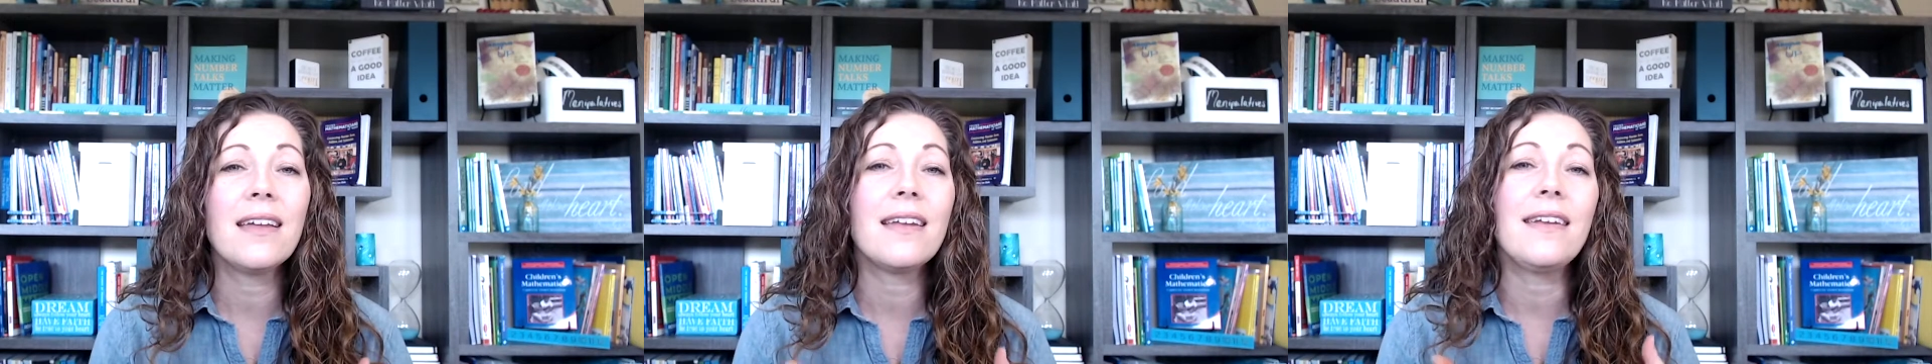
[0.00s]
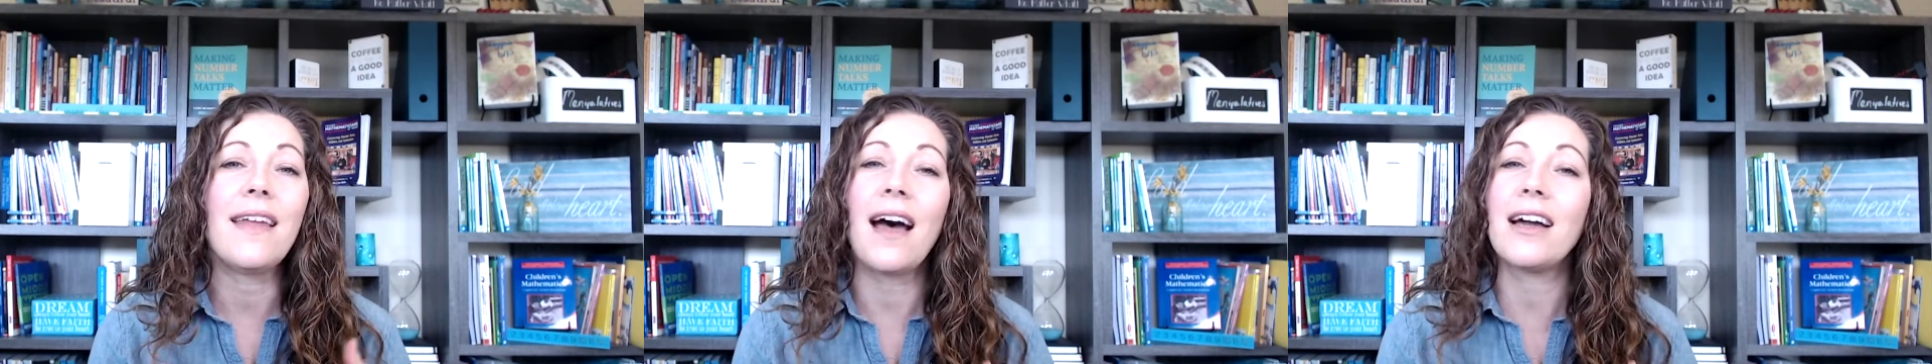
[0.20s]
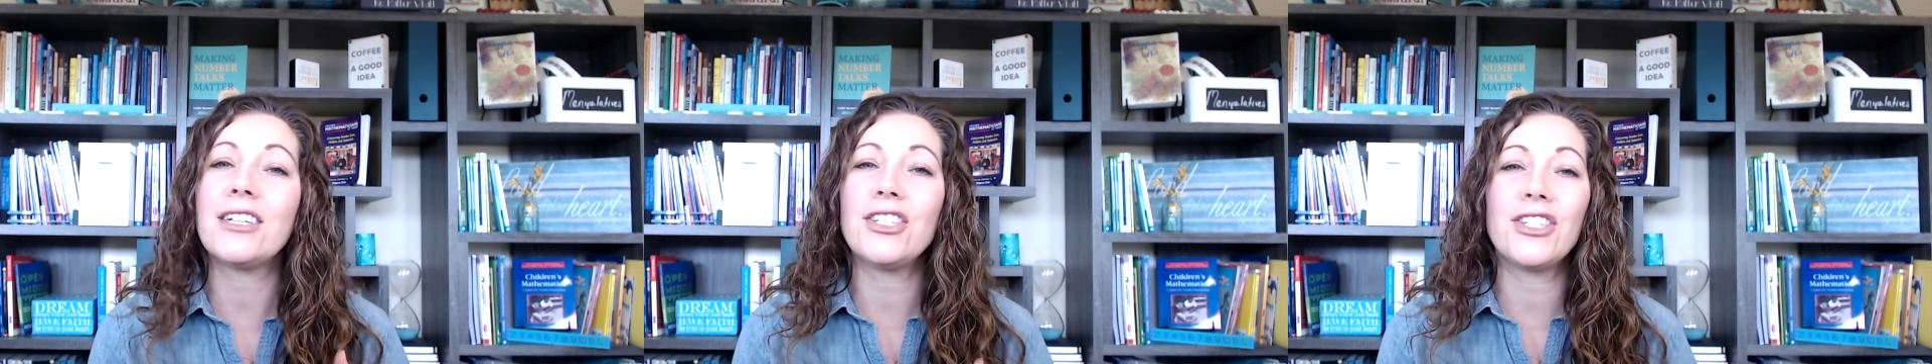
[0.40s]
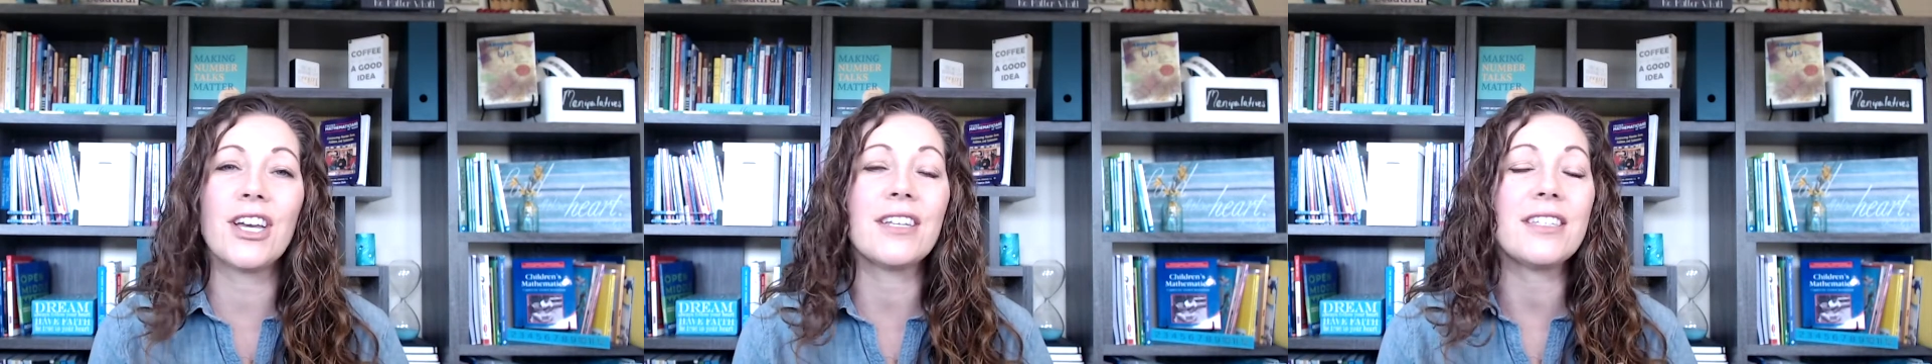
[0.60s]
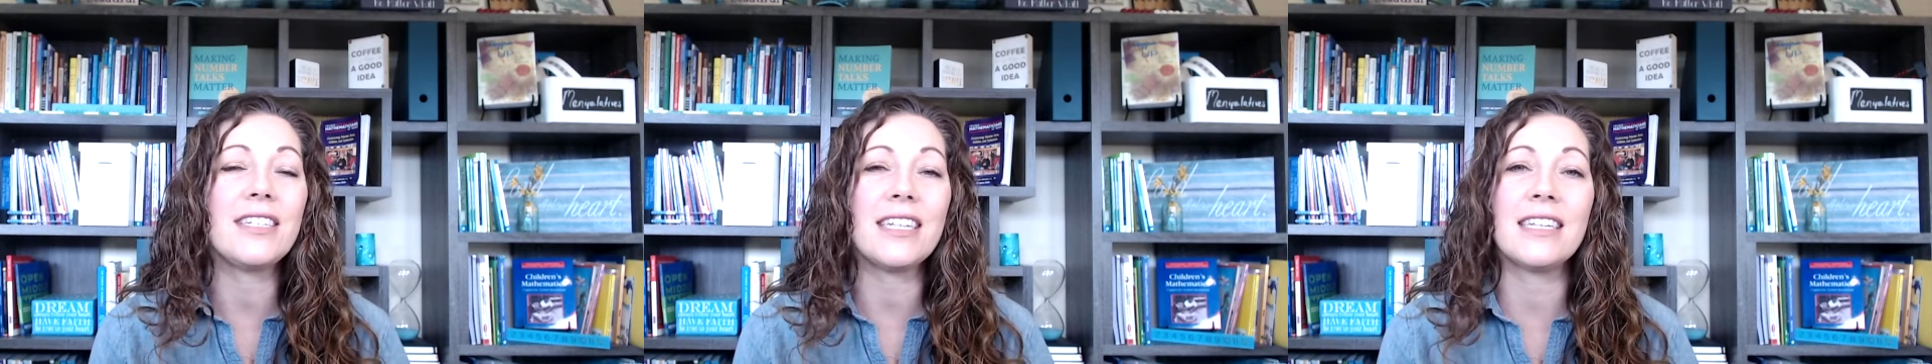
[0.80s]
not
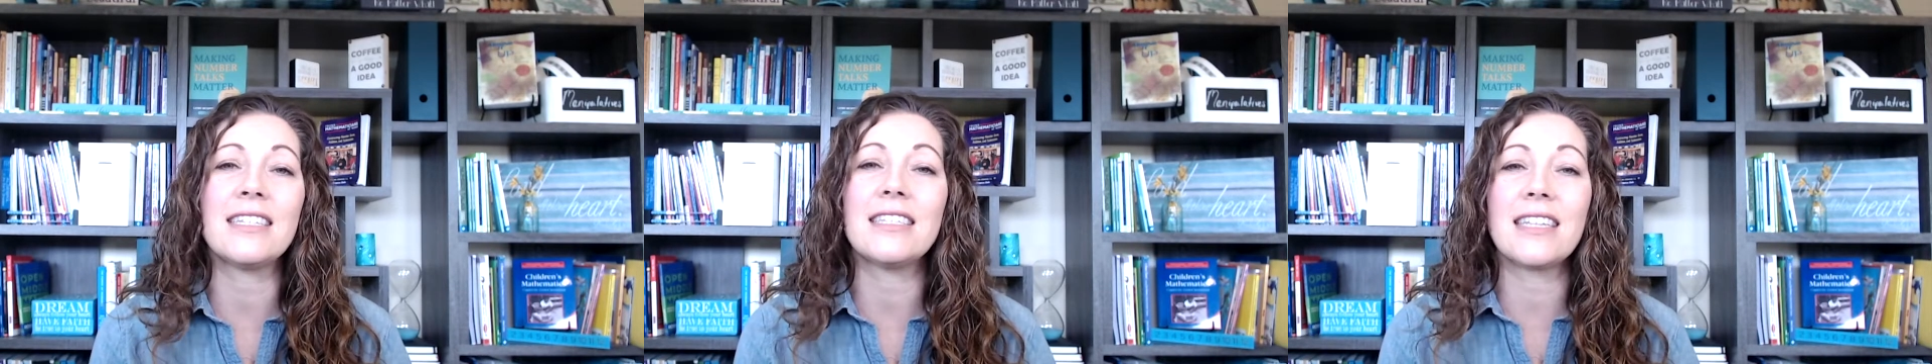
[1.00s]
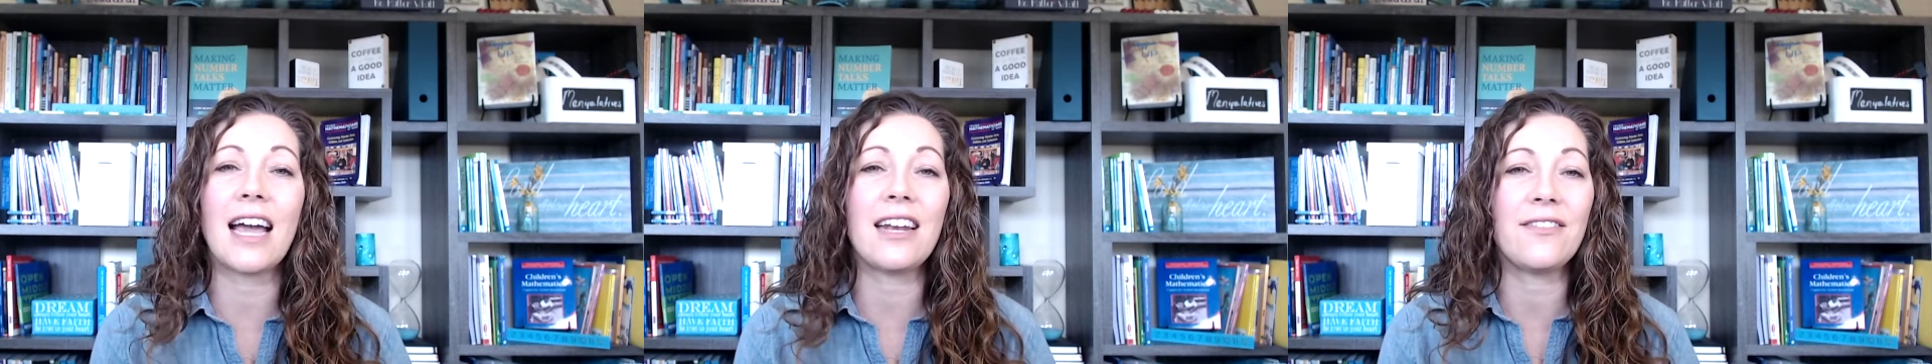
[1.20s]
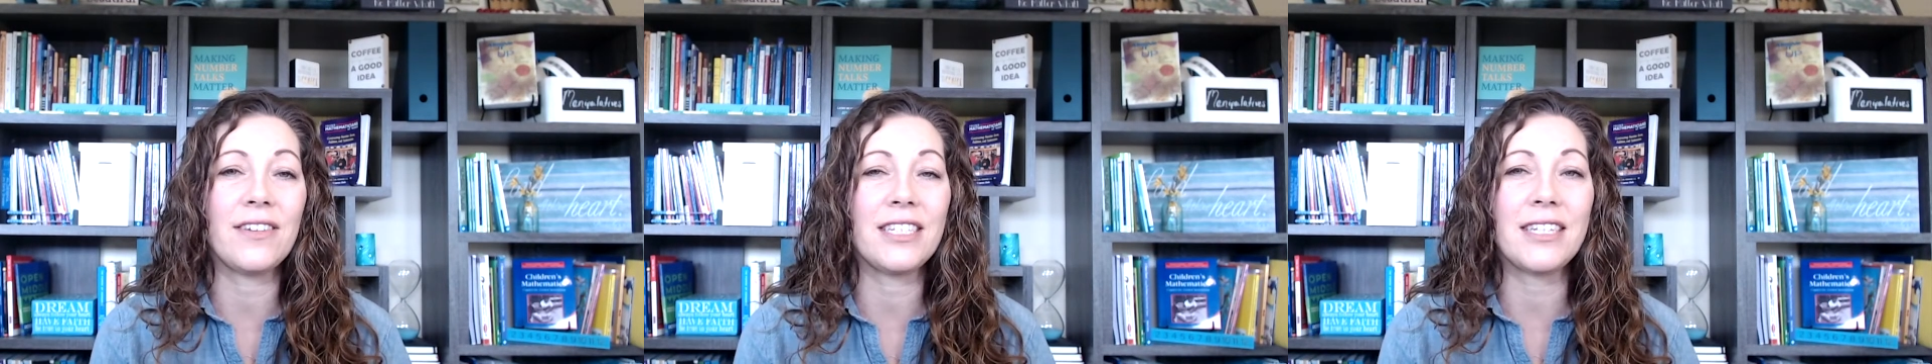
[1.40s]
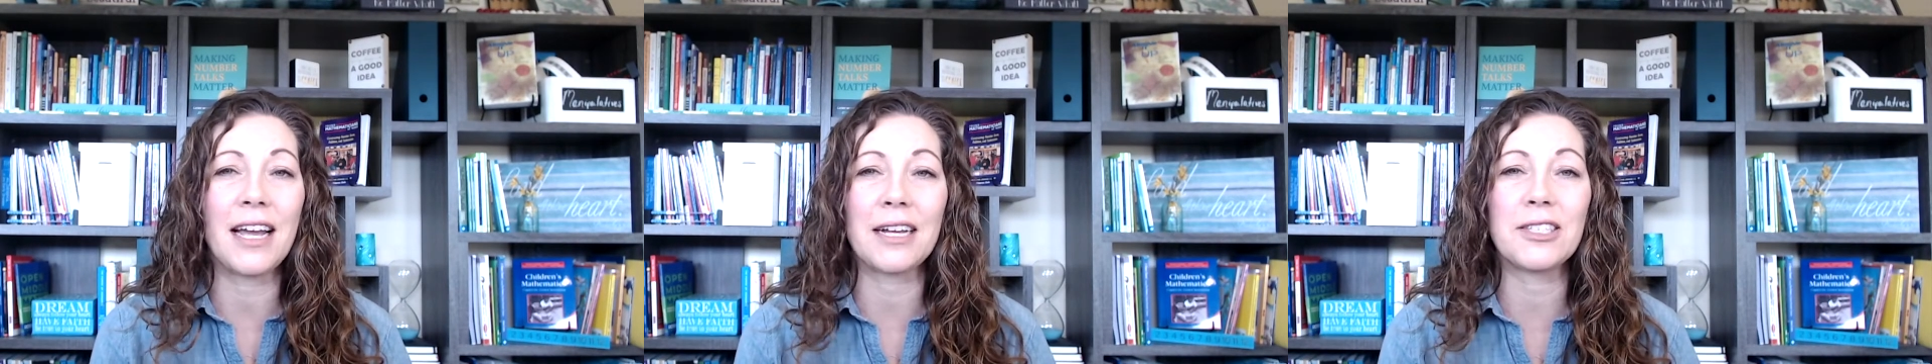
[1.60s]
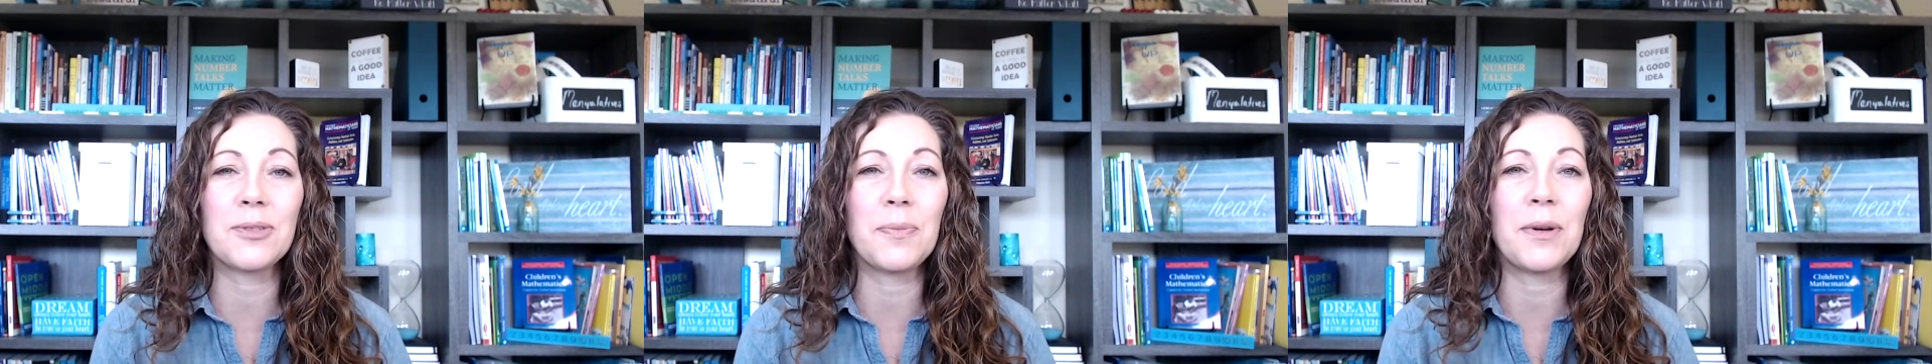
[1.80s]
just inside of a
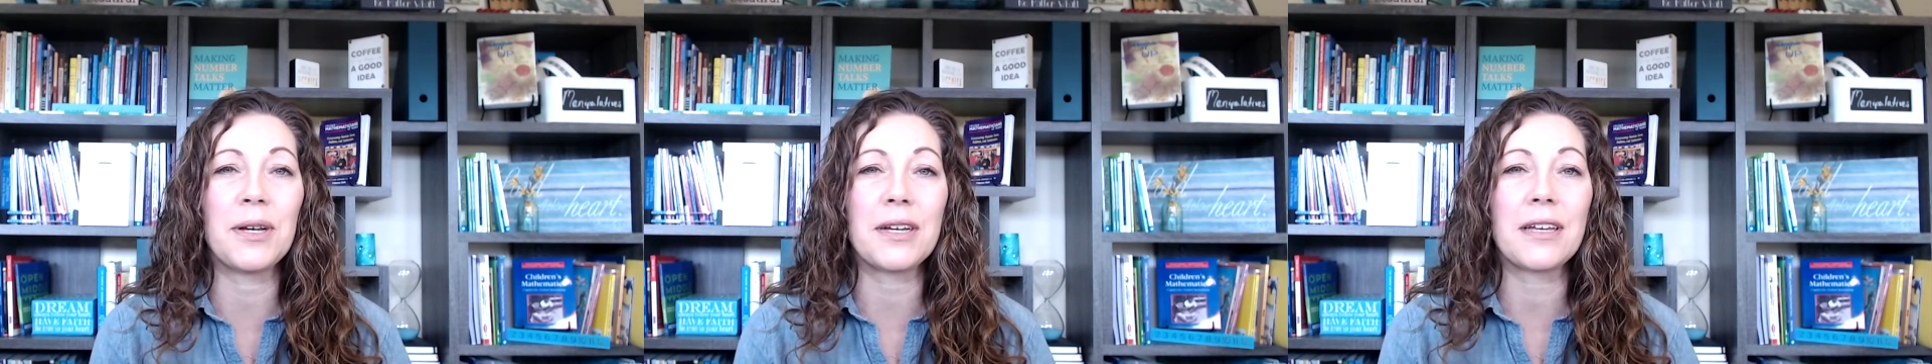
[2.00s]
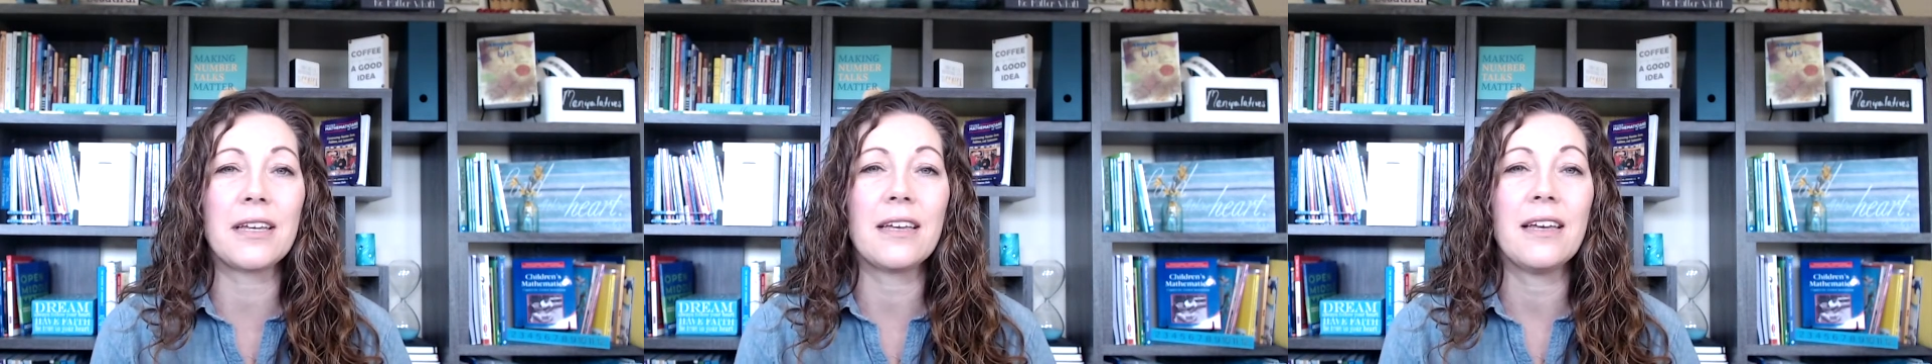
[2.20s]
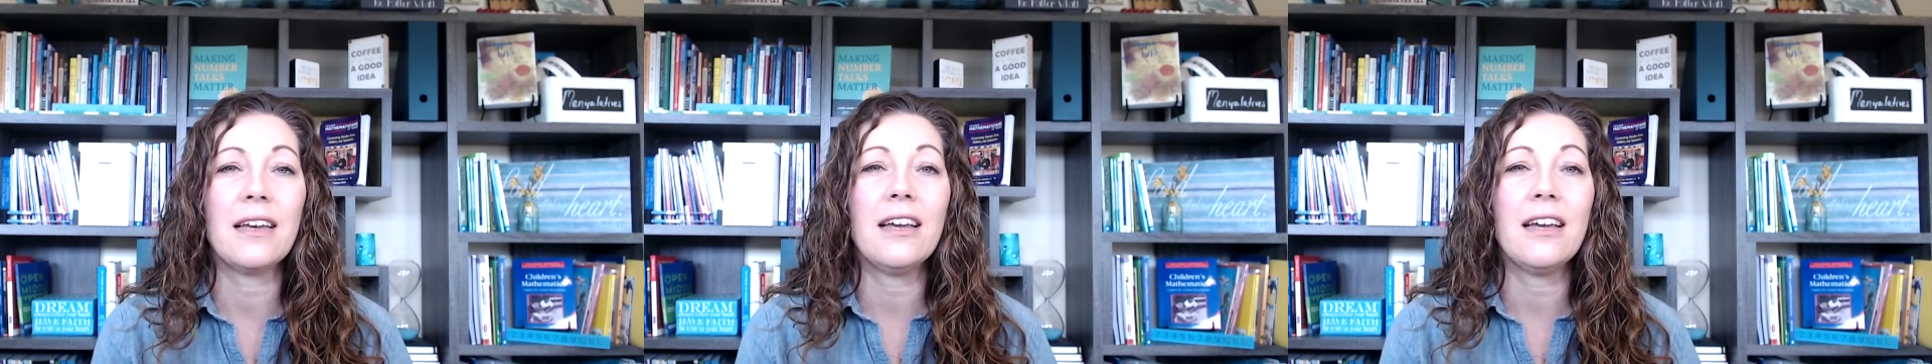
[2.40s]
textbook.